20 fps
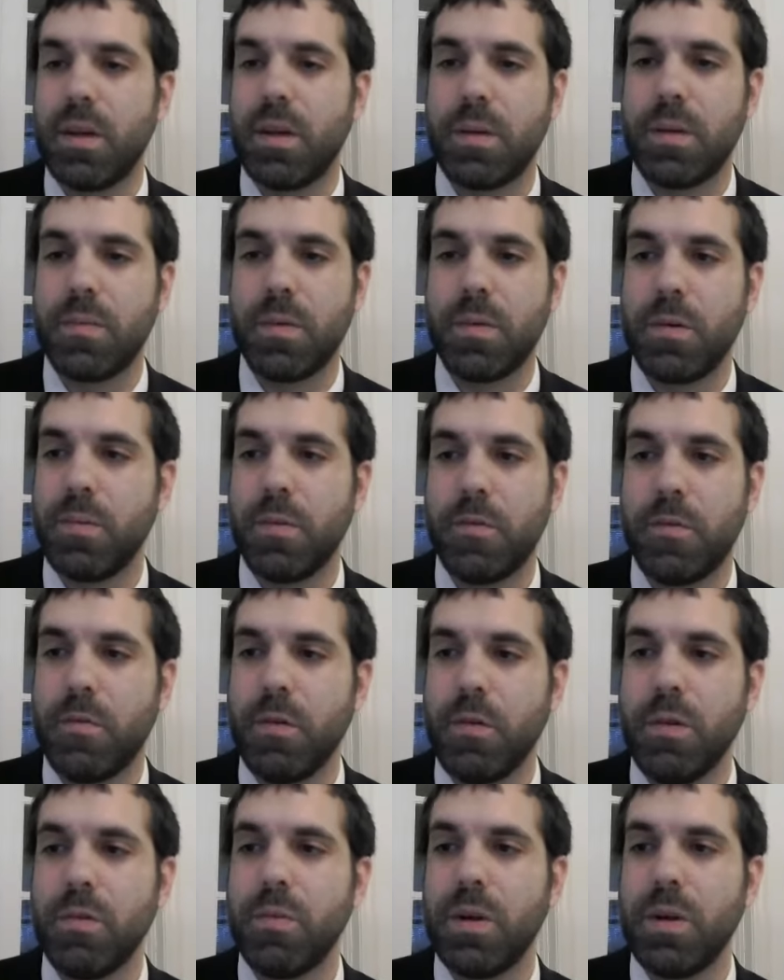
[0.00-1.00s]
Um,
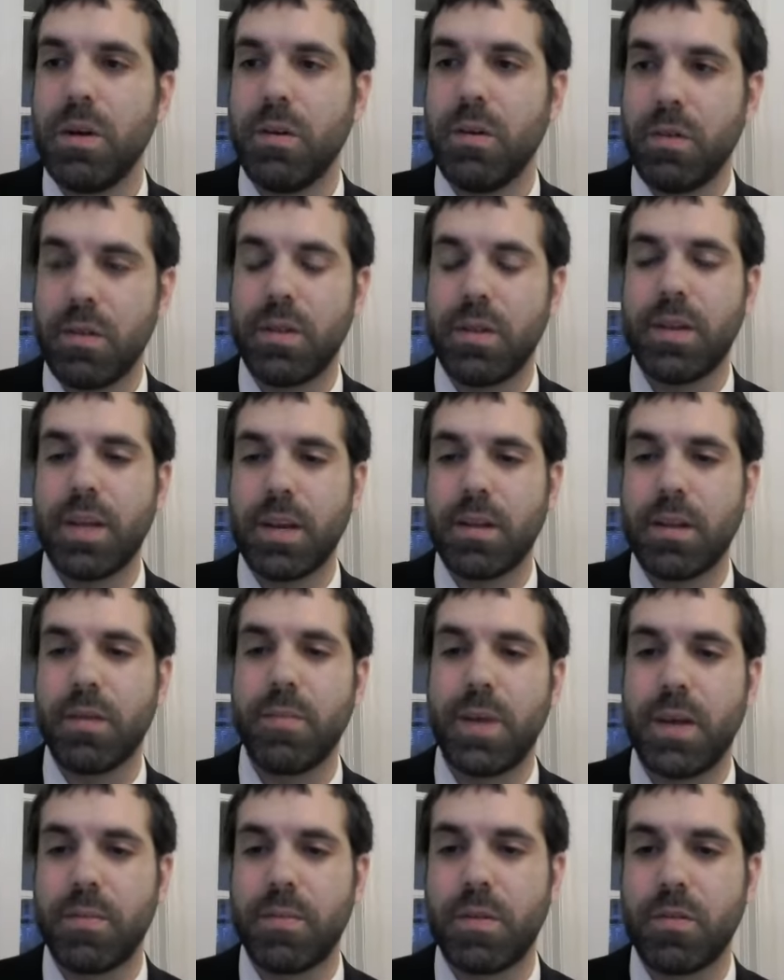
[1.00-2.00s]
before we heard the Ten
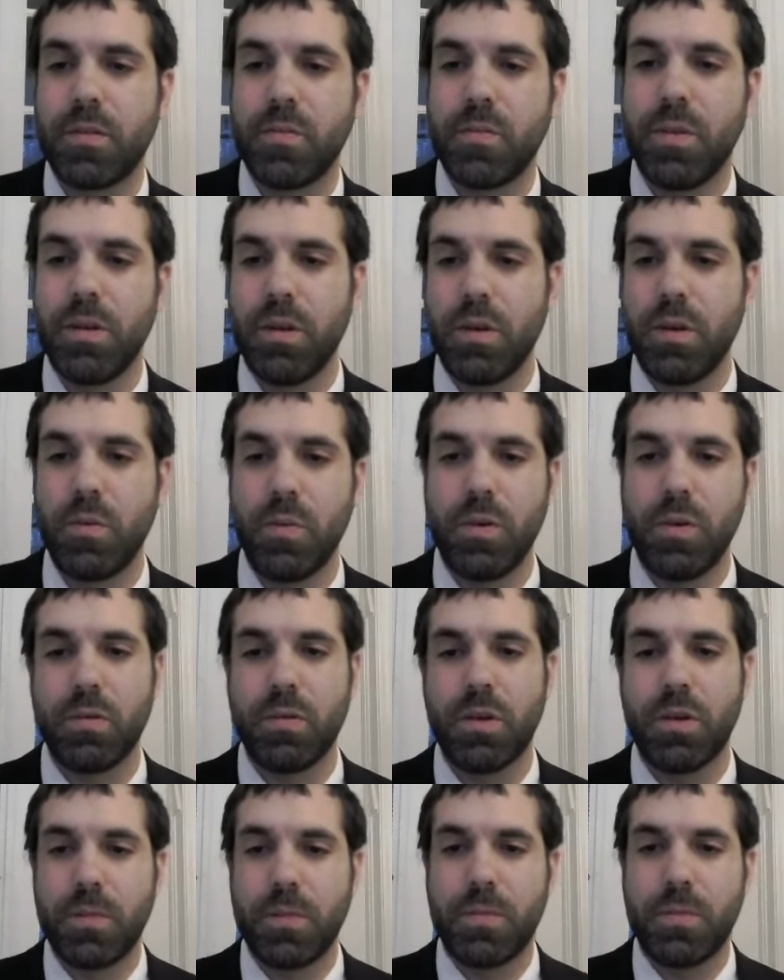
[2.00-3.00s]
Commandments, we, we were
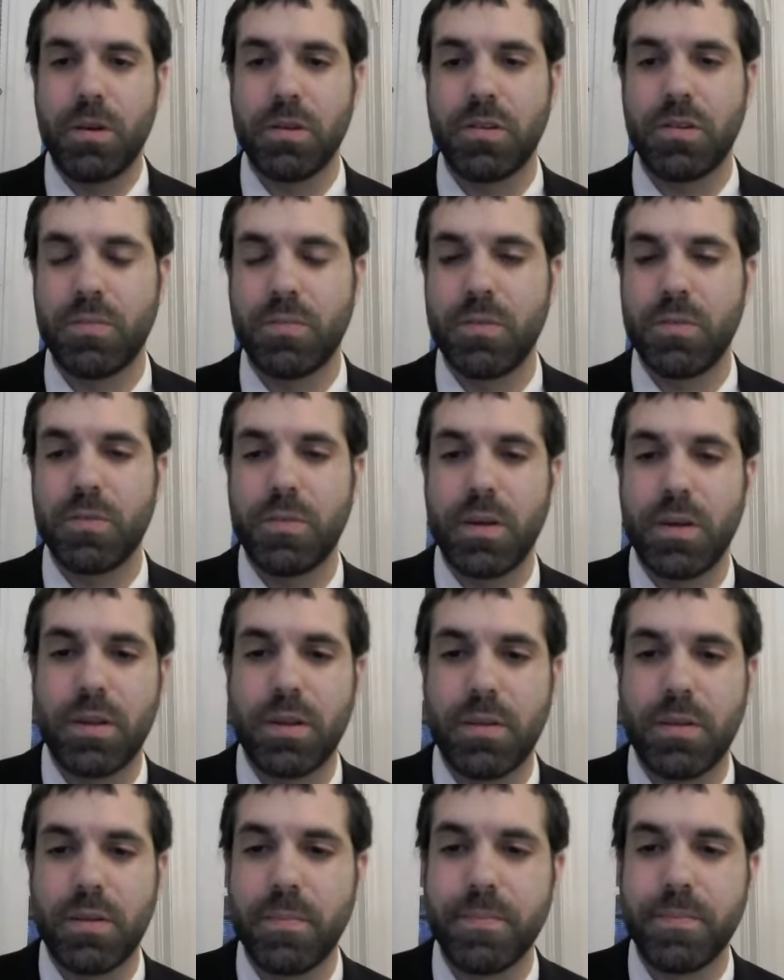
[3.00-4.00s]
taught Parshas Mishpatim.